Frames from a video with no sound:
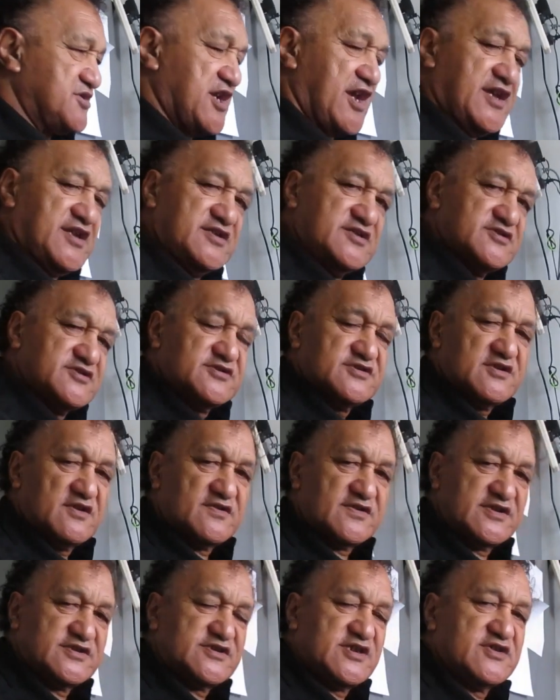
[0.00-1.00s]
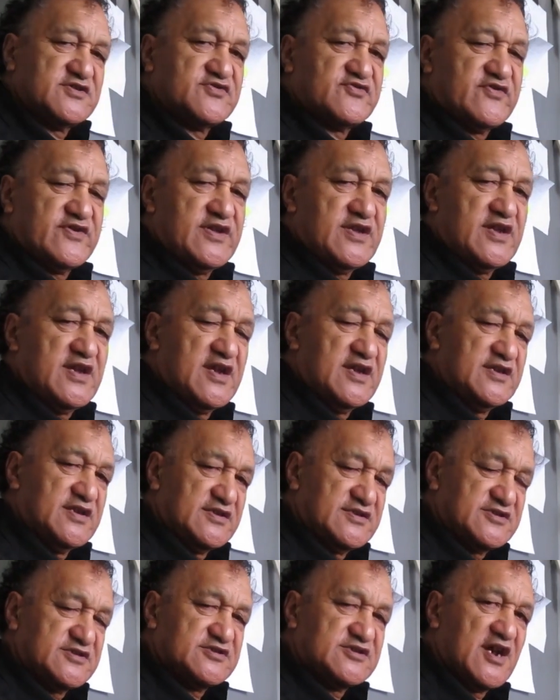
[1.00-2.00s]
changed on its history and
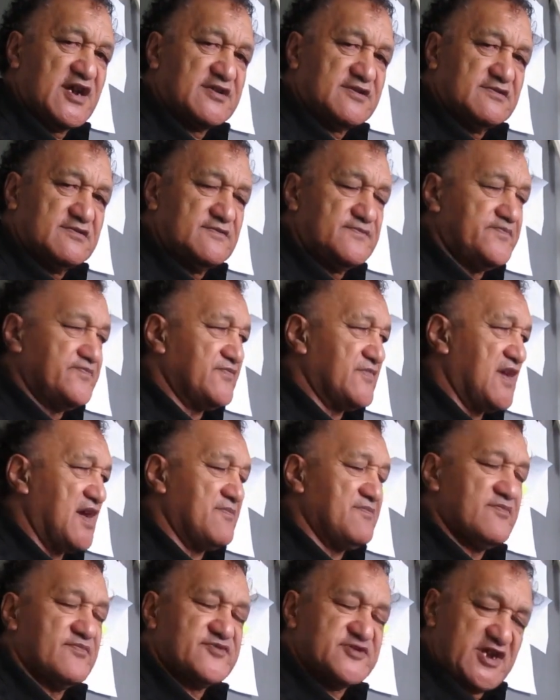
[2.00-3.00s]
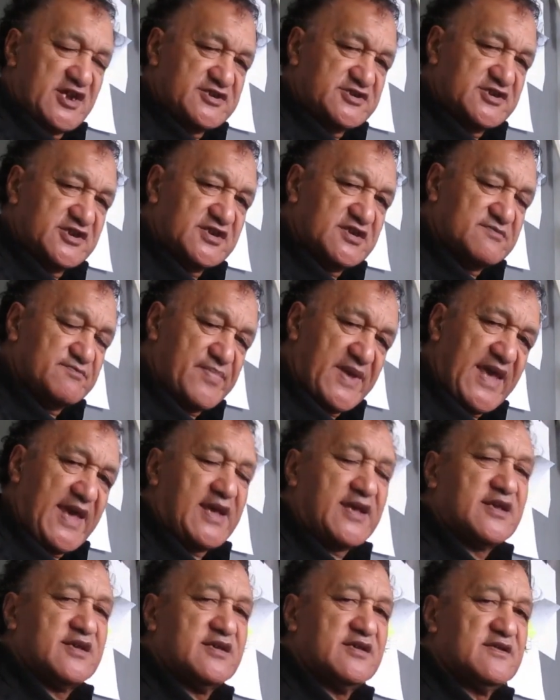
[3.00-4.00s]
its title. I'm changing it
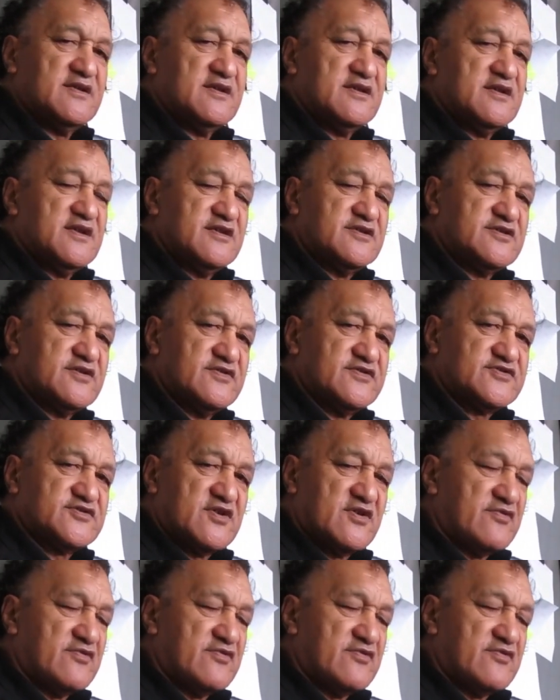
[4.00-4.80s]
back into its